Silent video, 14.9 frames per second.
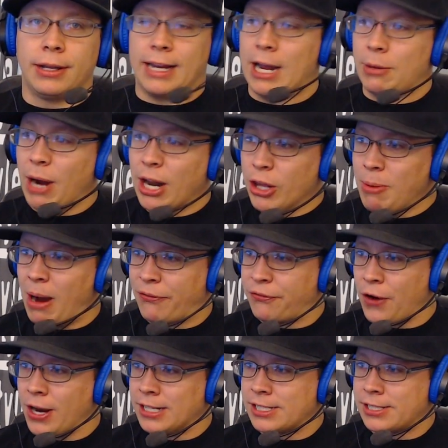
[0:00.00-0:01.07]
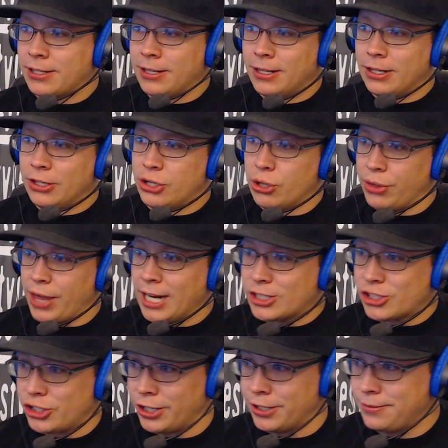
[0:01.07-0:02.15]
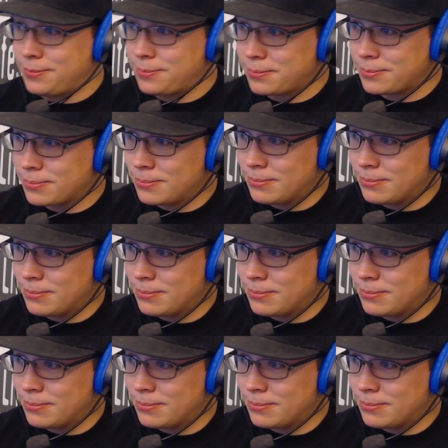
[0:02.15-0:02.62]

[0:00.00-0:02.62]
Like, I'd rather my friends do that shit.